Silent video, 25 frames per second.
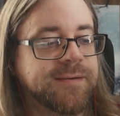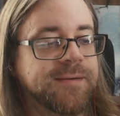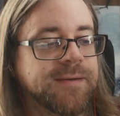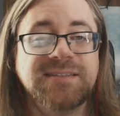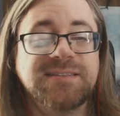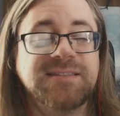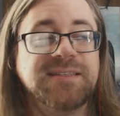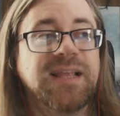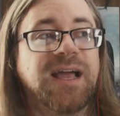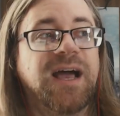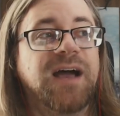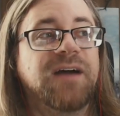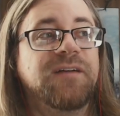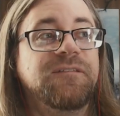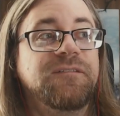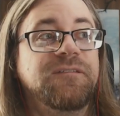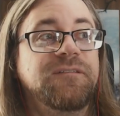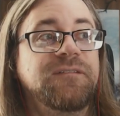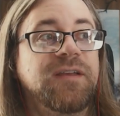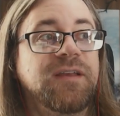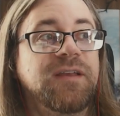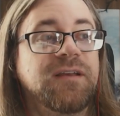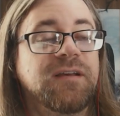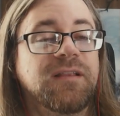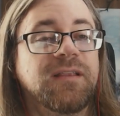Does not
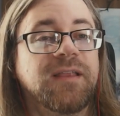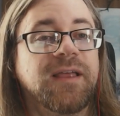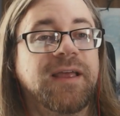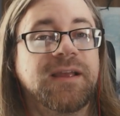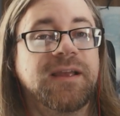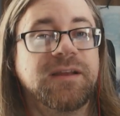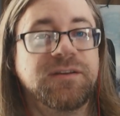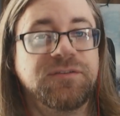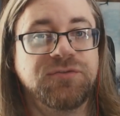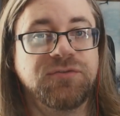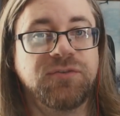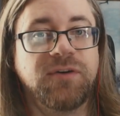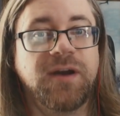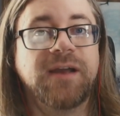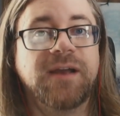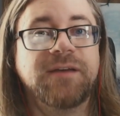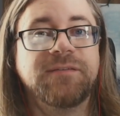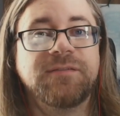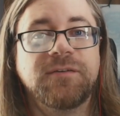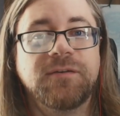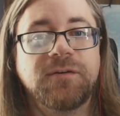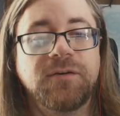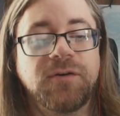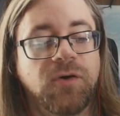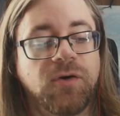feel like a
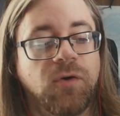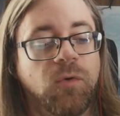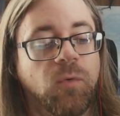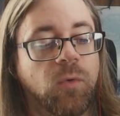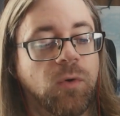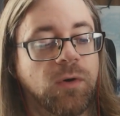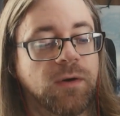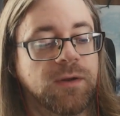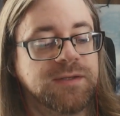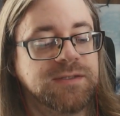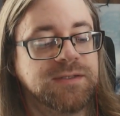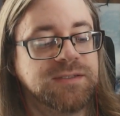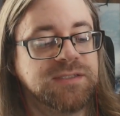driver or a wood,